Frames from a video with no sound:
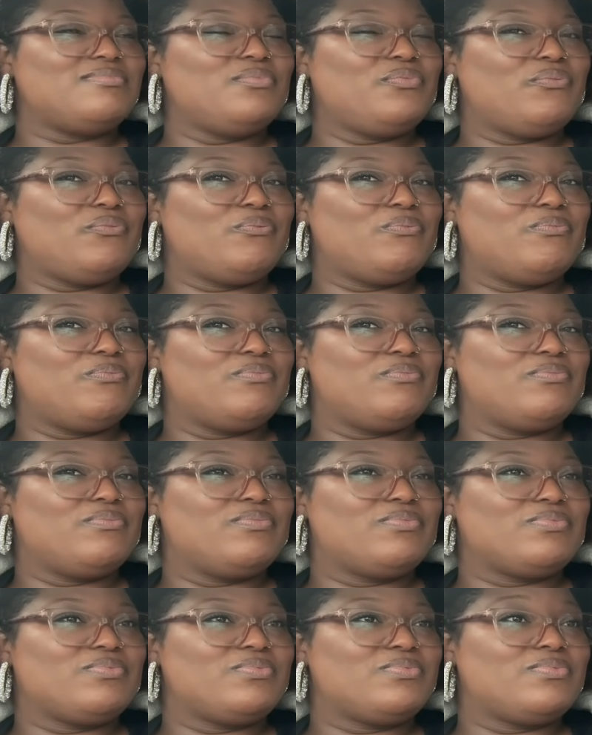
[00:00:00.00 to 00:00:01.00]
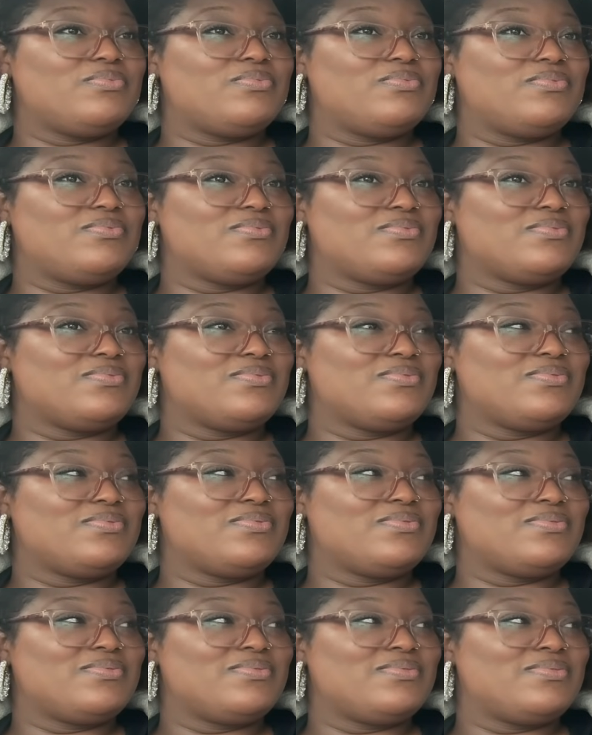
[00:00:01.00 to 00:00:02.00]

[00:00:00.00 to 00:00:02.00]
This person isn't speaking.